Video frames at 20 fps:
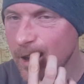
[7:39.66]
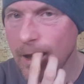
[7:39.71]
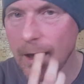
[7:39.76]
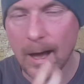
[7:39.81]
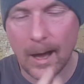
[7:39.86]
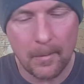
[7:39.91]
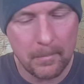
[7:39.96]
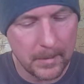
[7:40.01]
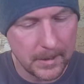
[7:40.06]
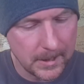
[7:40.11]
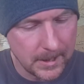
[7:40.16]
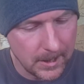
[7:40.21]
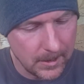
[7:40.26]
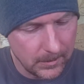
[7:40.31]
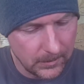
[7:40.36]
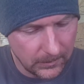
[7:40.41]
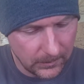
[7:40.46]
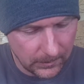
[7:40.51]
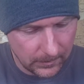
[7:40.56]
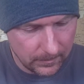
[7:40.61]
Up it
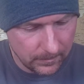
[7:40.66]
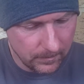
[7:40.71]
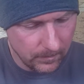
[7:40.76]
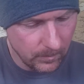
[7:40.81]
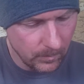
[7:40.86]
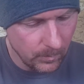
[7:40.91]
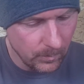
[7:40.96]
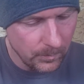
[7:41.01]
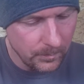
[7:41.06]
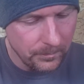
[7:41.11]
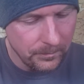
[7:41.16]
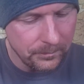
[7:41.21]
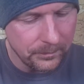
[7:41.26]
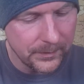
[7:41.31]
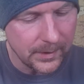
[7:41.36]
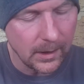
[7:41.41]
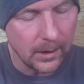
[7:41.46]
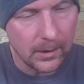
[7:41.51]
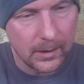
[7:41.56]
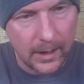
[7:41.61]
goes.
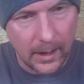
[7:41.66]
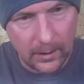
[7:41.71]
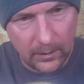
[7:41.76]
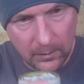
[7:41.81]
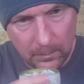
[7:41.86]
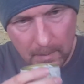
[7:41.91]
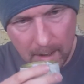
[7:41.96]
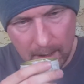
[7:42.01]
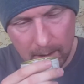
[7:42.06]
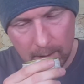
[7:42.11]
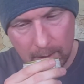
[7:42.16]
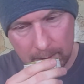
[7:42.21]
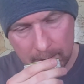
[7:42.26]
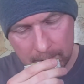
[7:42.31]
Okay, smell.